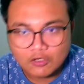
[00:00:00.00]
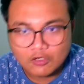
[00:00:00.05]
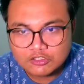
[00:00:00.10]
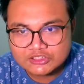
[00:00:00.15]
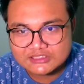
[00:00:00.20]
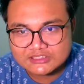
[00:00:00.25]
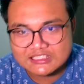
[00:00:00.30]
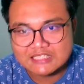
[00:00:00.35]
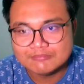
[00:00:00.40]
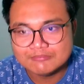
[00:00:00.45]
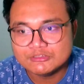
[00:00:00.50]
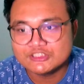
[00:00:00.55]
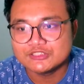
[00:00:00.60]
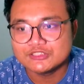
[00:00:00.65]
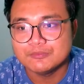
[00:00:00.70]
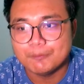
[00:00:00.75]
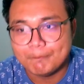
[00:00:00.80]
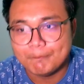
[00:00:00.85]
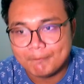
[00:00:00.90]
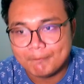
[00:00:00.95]
them to
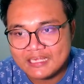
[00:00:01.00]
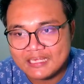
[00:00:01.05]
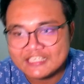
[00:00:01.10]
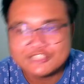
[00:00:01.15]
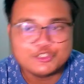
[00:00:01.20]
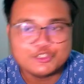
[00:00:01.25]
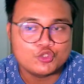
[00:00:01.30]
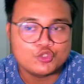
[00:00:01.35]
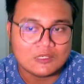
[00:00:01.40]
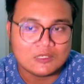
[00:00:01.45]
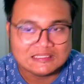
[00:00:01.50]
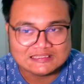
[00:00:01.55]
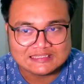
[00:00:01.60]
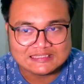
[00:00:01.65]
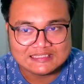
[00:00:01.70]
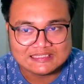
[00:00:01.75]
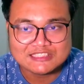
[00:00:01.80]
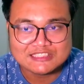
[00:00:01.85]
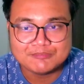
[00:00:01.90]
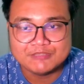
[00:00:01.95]
make
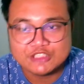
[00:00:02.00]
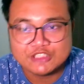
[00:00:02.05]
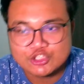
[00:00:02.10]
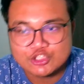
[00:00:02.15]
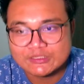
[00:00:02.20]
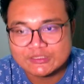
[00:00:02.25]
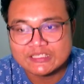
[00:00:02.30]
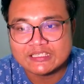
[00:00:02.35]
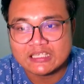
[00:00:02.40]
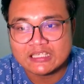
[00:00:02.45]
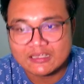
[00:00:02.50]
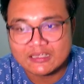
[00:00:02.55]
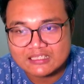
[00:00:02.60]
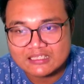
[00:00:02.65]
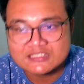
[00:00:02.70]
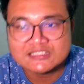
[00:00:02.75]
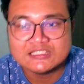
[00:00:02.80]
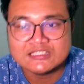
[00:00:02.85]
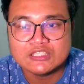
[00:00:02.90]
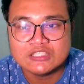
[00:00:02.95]
choices between the
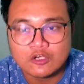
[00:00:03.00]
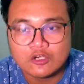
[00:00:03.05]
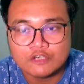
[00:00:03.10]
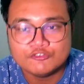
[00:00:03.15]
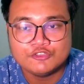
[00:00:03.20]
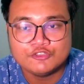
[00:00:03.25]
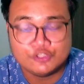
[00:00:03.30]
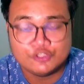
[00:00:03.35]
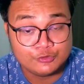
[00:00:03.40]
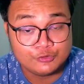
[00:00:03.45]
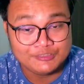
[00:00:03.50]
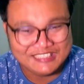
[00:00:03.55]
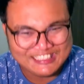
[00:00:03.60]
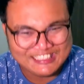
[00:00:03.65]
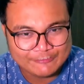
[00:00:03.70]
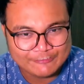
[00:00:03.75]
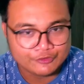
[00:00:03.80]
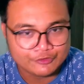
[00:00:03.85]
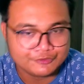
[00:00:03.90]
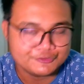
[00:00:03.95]
lesser of two
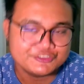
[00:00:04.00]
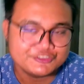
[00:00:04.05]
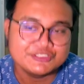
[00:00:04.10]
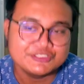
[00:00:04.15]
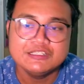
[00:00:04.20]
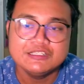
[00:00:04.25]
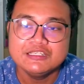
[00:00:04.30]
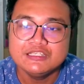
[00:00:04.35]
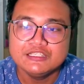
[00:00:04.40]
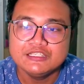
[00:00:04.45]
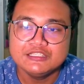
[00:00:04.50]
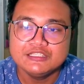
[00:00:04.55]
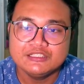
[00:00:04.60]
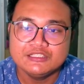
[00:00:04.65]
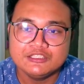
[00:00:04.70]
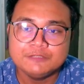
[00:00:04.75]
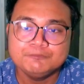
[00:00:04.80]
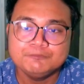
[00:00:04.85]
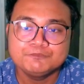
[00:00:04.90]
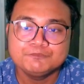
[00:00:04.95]
evils. No?